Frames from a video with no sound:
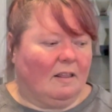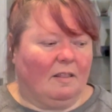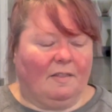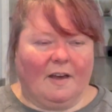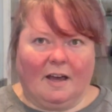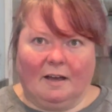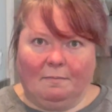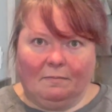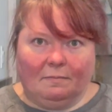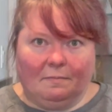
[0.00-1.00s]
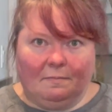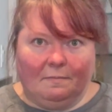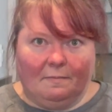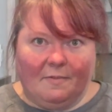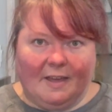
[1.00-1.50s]

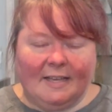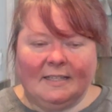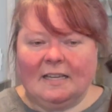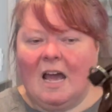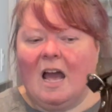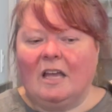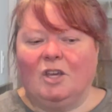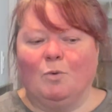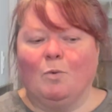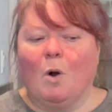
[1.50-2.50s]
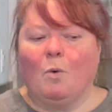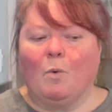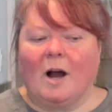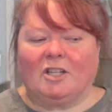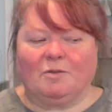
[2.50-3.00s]
this. You won't
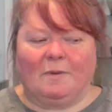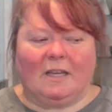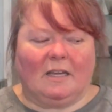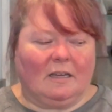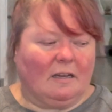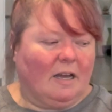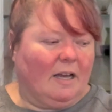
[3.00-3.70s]
watch me